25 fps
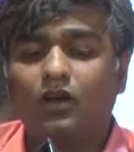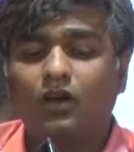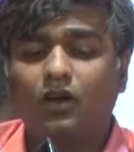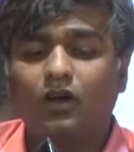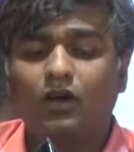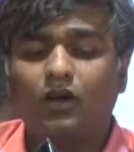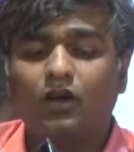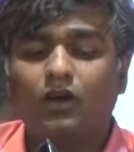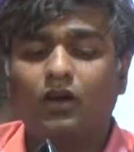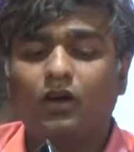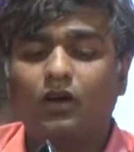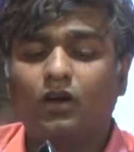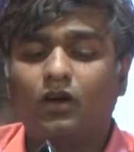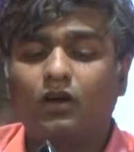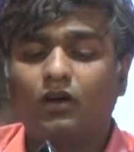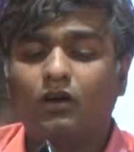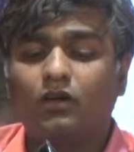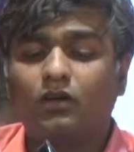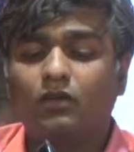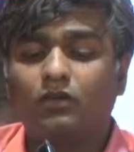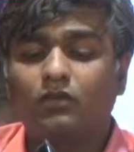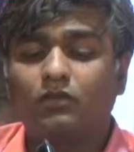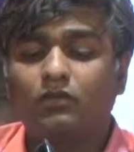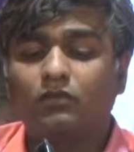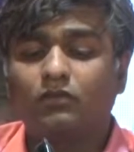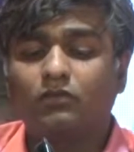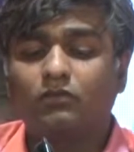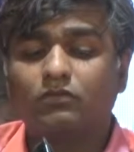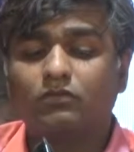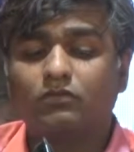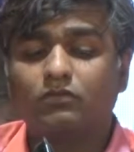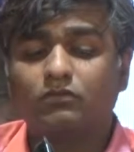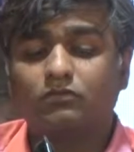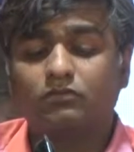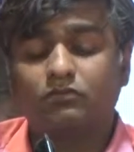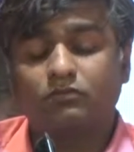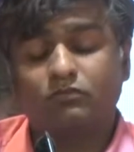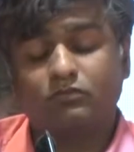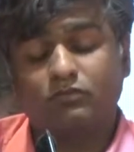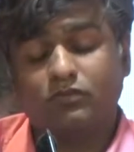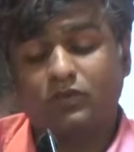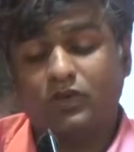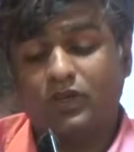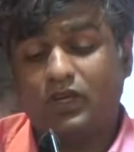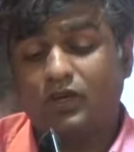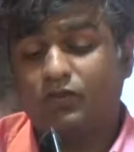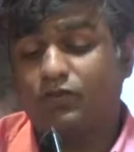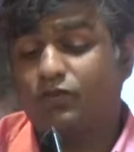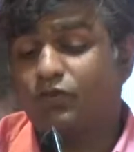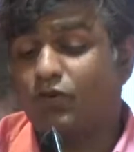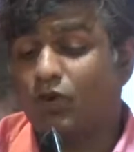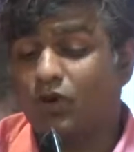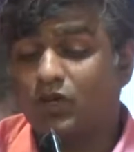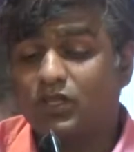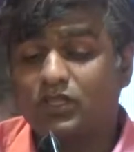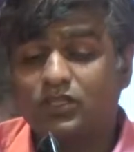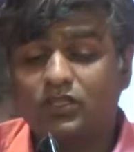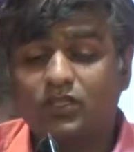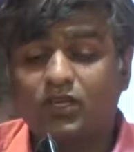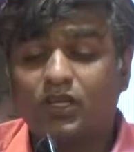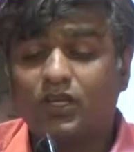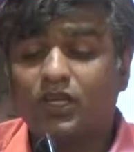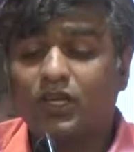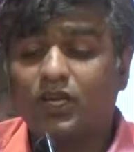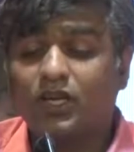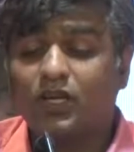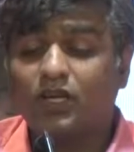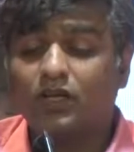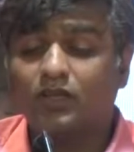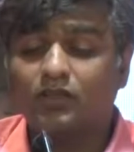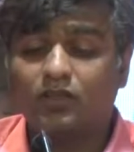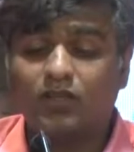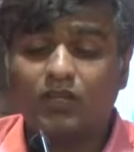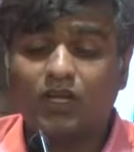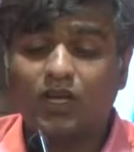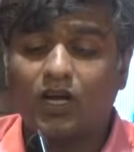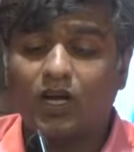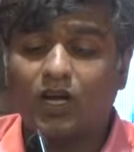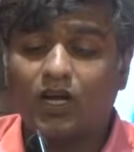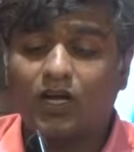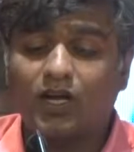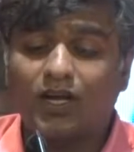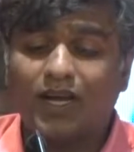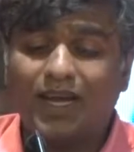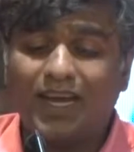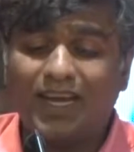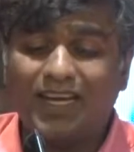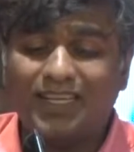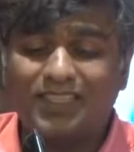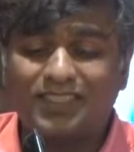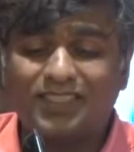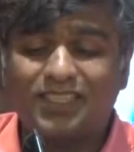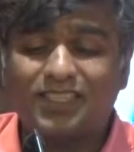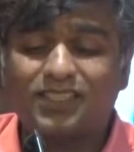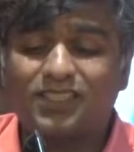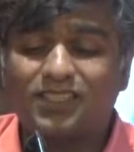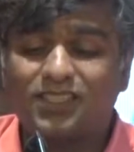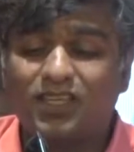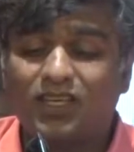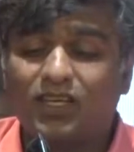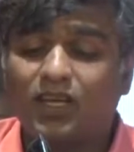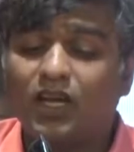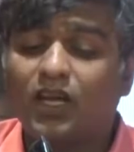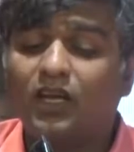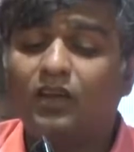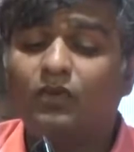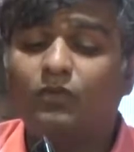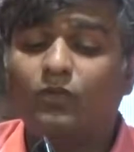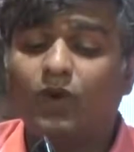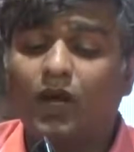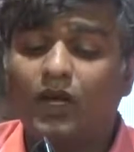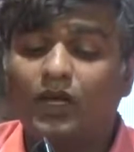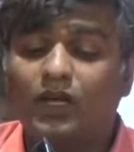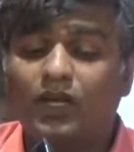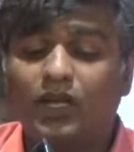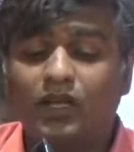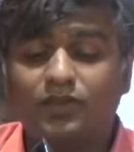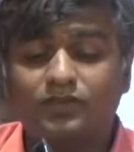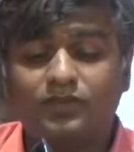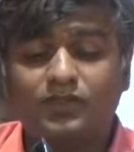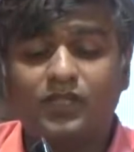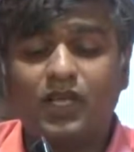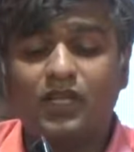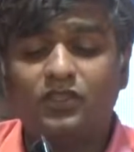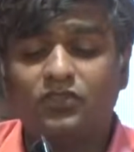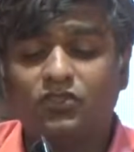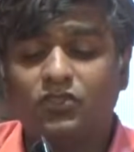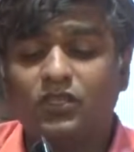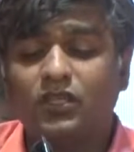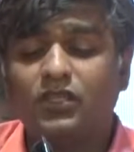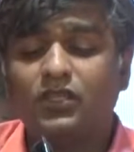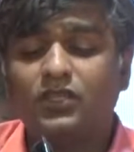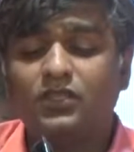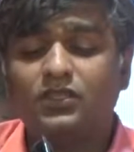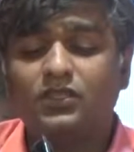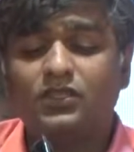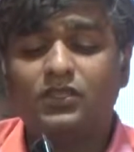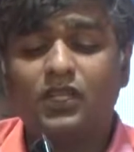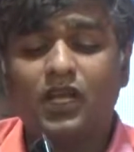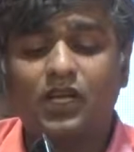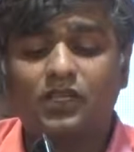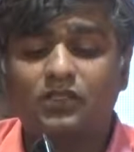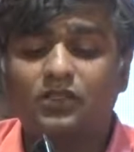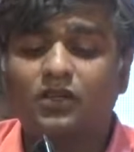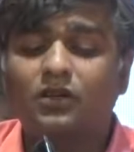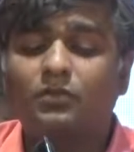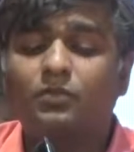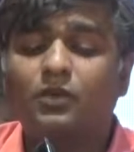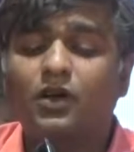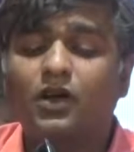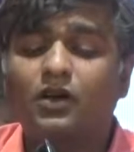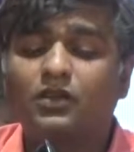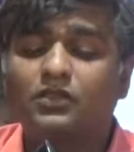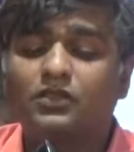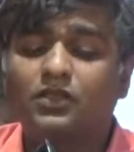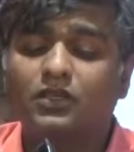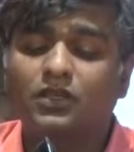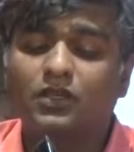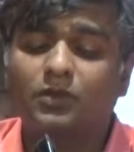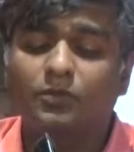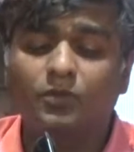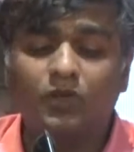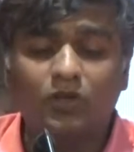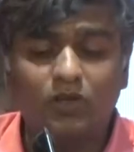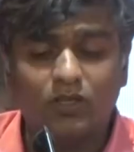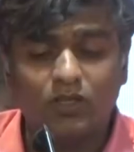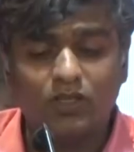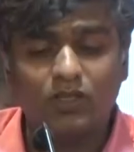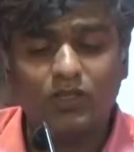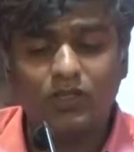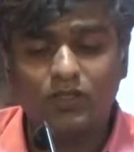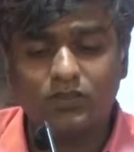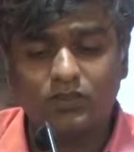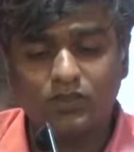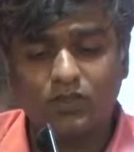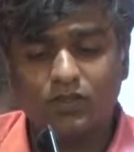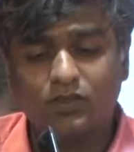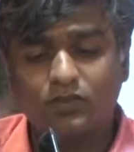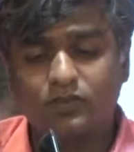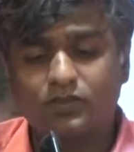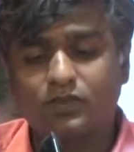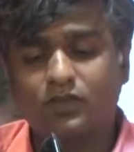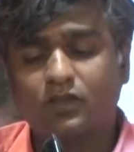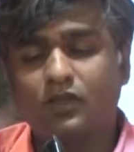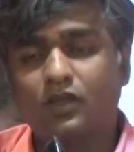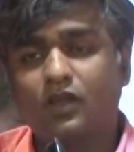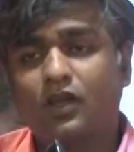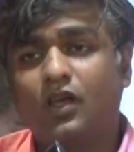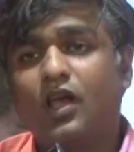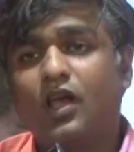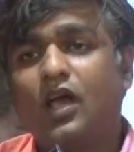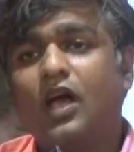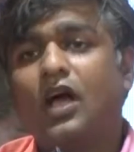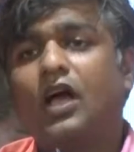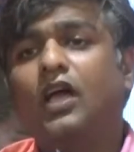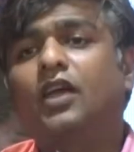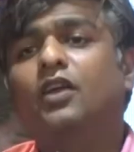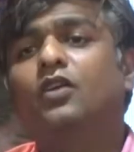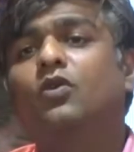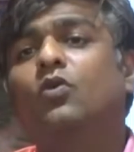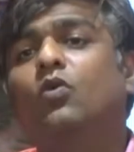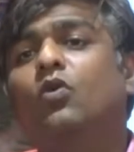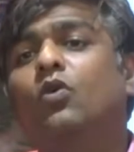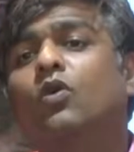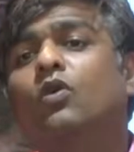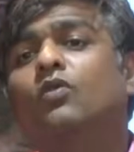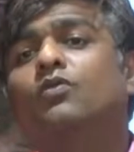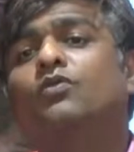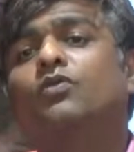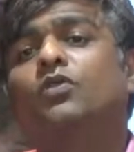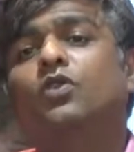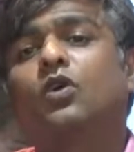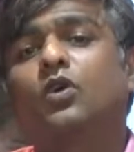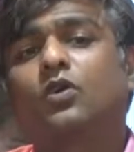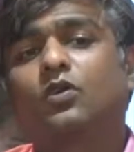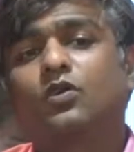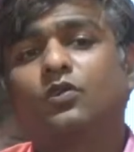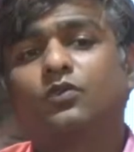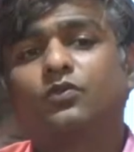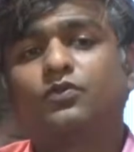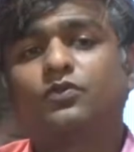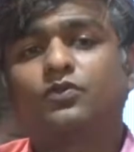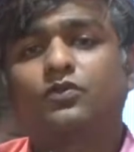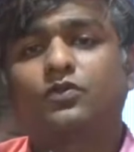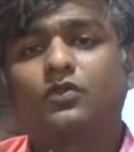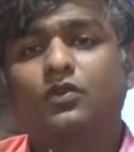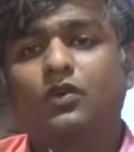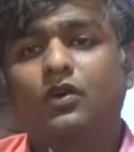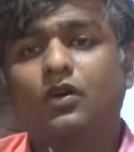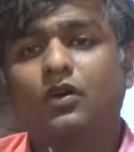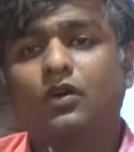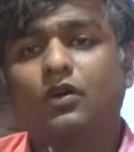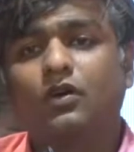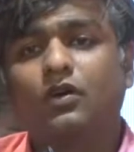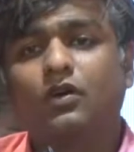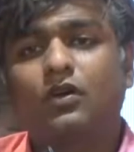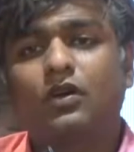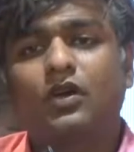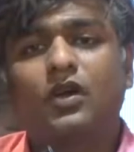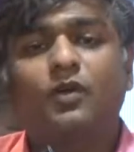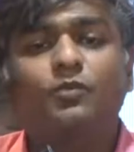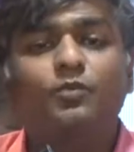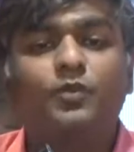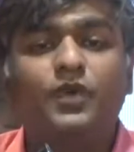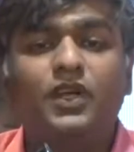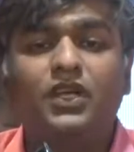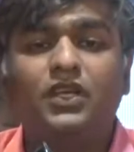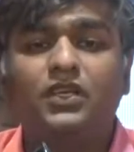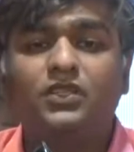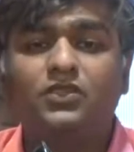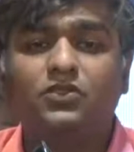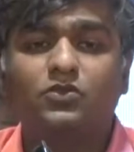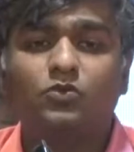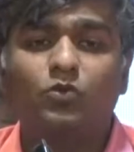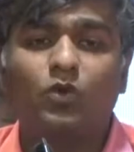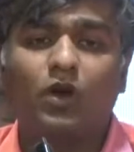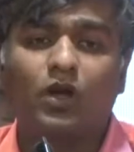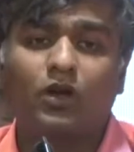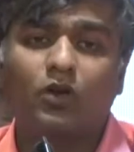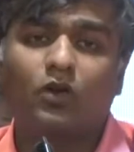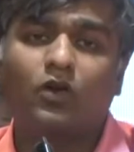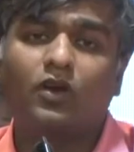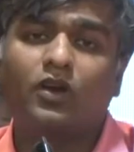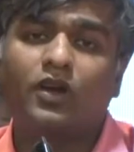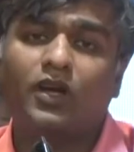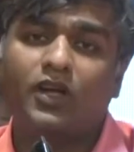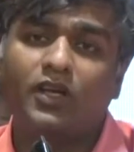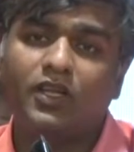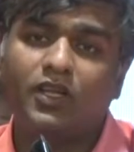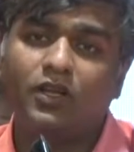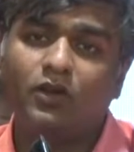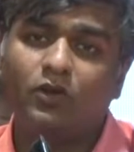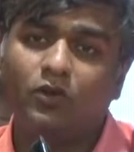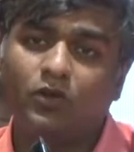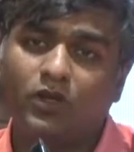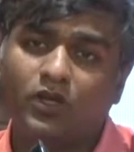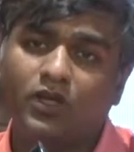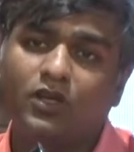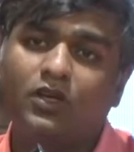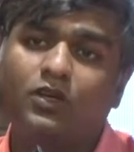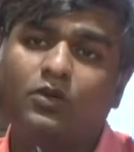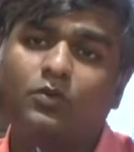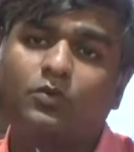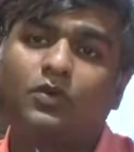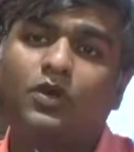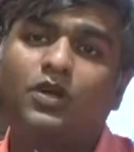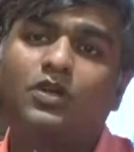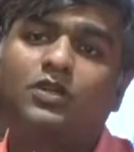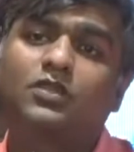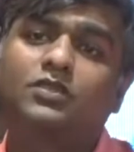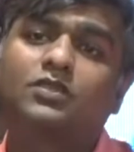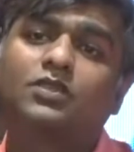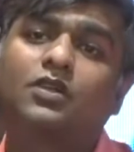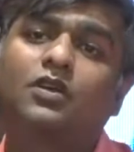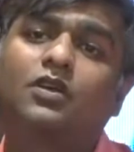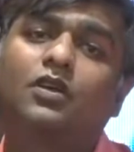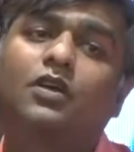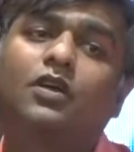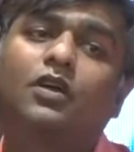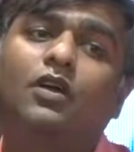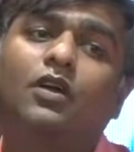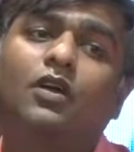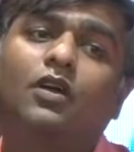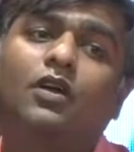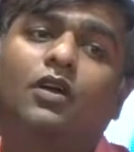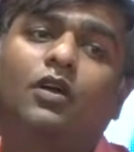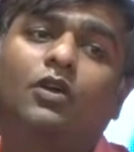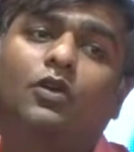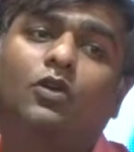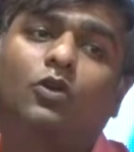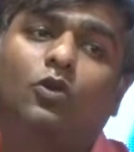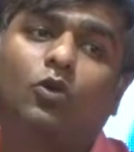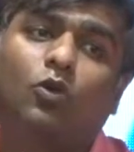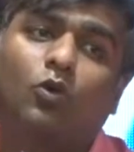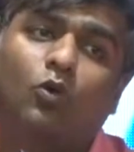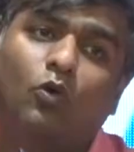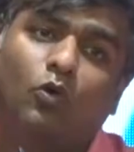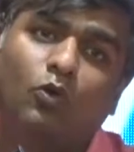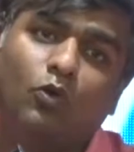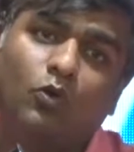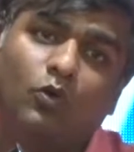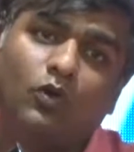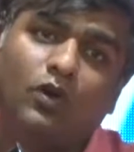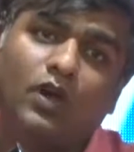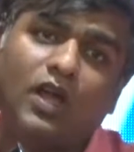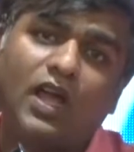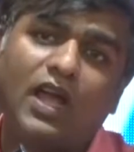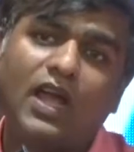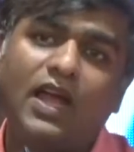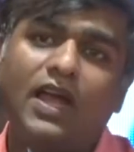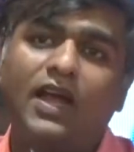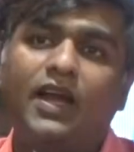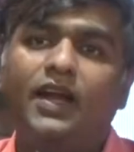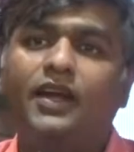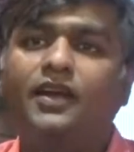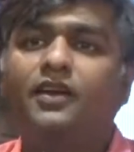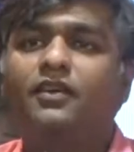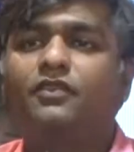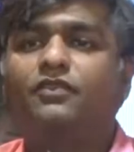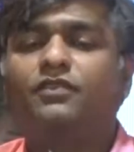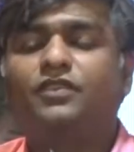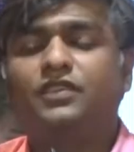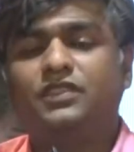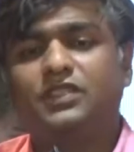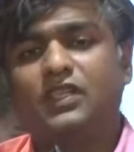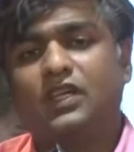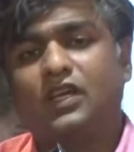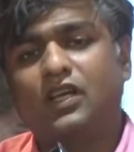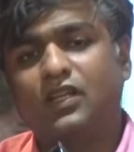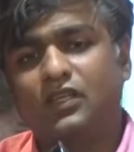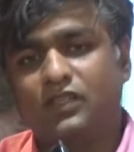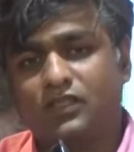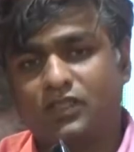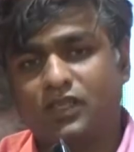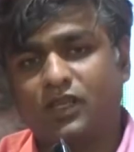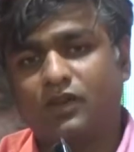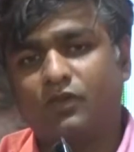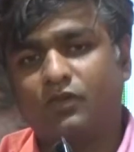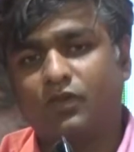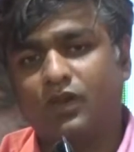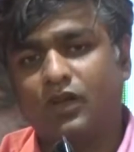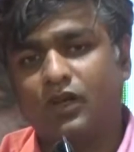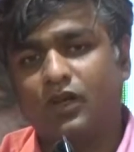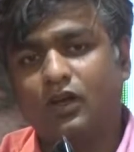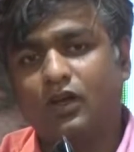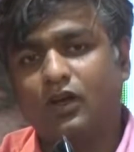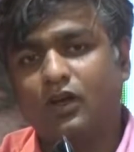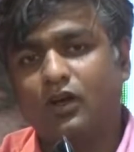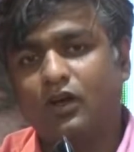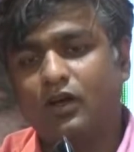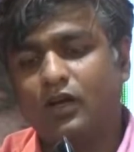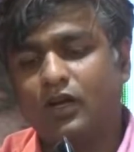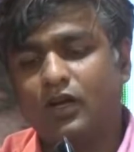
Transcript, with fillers: Uh, in forestry, there are 869 wildlife sanctuaries, national parks, and community reserves. I know of a lot of uh, companies who are already looking towards drone and physical survey uh,